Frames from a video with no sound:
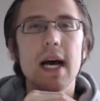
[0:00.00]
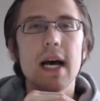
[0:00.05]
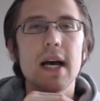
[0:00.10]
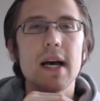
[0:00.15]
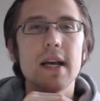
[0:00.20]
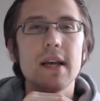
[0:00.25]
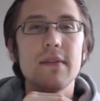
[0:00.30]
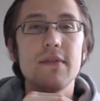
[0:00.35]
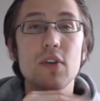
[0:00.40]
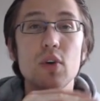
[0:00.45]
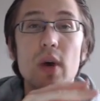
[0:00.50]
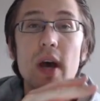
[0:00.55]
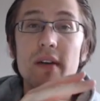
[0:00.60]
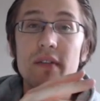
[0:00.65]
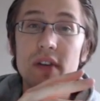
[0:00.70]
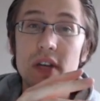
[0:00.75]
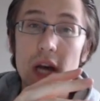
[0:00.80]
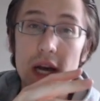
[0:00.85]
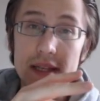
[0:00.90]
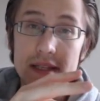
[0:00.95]
If you
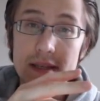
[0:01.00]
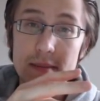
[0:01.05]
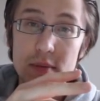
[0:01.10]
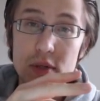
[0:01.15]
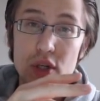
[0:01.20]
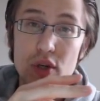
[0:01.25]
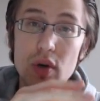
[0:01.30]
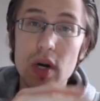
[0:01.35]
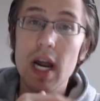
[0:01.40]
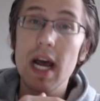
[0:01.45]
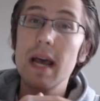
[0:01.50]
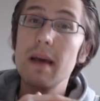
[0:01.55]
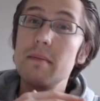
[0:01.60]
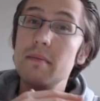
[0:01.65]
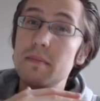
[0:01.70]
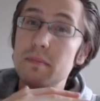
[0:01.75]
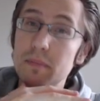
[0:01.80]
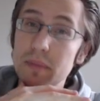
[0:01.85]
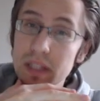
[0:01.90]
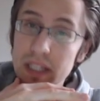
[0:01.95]
have not subscribed,
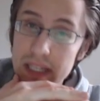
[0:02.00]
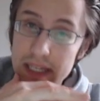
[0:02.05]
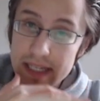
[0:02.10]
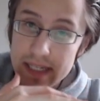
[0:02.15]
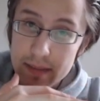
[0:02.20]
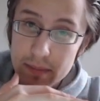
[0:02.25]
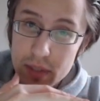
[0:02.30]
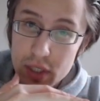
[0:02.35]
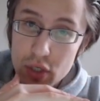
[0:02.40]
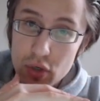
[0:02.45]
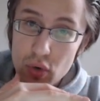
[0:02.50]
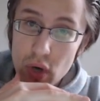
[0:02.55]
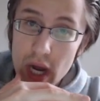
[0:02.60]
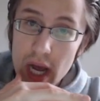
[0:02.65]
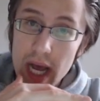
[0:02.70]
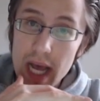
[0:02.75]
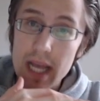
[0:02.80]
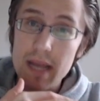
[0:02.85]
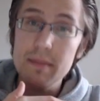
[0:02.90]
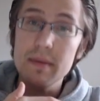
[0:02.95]
please
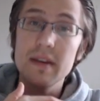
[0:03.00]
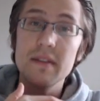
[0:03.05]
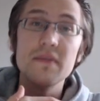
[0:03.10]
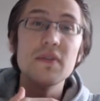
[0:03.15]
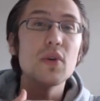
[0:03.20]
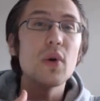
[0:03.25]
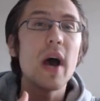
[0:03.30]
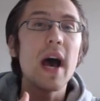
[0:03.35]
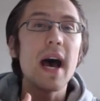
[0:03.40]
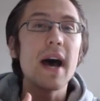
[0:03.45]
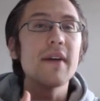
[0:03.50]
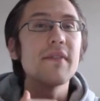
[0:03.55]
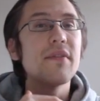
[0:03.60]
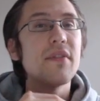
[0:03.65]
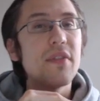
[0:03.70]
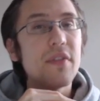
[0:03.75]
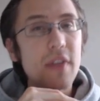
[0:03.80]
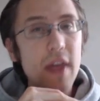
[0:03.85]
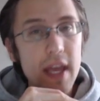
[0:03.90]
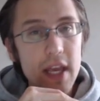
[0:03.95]
subscribe. If you have,
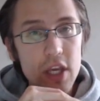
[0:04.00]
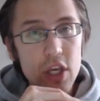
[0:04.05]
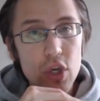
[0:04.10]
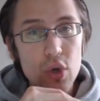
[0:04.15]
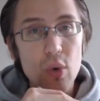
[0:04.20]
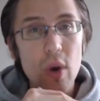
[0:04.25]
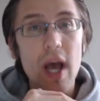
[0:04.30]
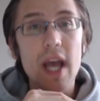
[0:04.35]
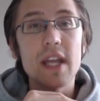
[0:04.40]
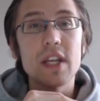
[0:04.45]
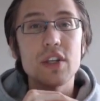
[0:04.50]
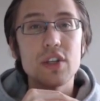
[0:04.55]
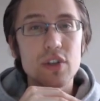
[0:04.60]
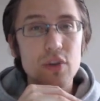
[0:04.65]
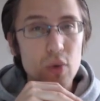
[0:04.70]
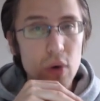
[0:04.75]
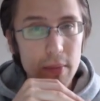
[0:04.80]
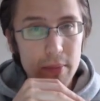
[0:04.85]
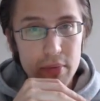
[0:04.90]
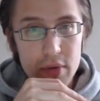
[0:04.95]
thank you. I
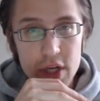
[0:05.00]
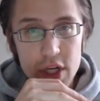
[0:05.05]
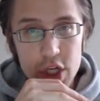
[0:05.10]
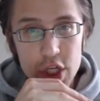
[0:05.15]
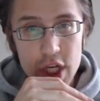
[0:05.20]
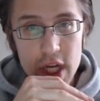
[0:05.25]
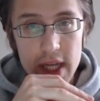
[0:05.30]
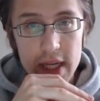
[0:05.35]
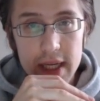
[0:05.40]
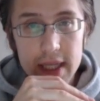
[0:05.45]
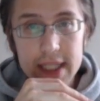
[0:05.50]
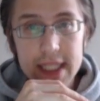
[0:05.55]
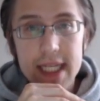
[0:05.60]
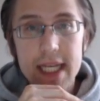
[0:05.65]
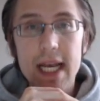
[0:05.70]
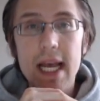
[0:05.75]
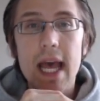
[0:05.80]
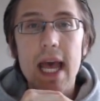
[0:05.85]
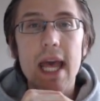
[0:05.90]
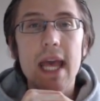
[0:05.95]
do appreciate it.
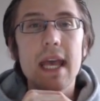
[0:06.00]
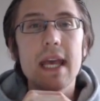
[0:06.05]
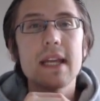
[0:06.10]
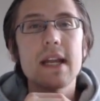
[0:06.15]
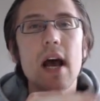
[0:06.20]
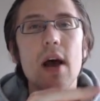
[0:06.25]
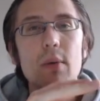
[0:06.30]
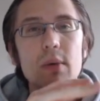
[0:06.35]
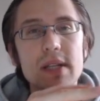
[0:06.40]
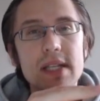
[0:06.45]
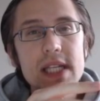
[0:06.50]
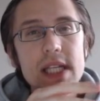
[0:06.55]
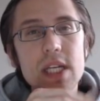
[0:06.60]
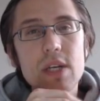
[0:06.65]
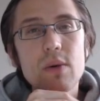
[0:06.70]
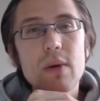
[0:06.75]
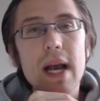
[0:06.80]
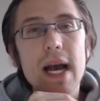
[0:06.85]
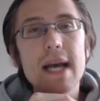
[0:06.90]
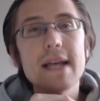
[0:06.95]
And I will see
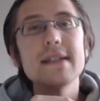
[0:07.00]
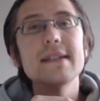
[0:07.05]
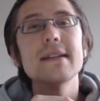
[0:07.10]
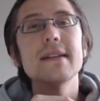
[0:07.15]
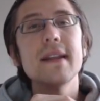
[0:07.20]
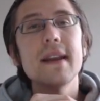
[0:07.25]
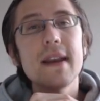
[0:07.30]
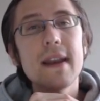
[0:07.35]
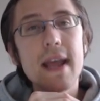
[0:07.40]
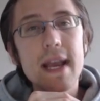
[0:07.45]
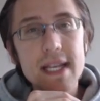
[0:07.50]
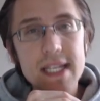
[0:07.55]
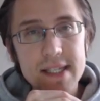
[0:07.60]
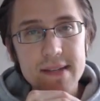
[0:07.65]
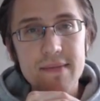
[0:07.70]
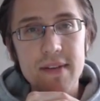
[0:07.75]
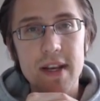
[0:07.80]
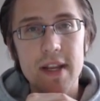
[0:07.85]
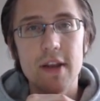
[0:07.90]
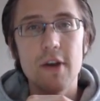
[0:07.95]
you guys in the next
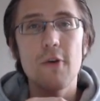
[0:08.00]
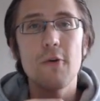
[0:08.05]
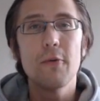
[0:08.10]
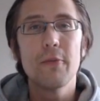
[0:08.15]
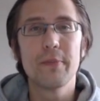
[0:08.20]
video.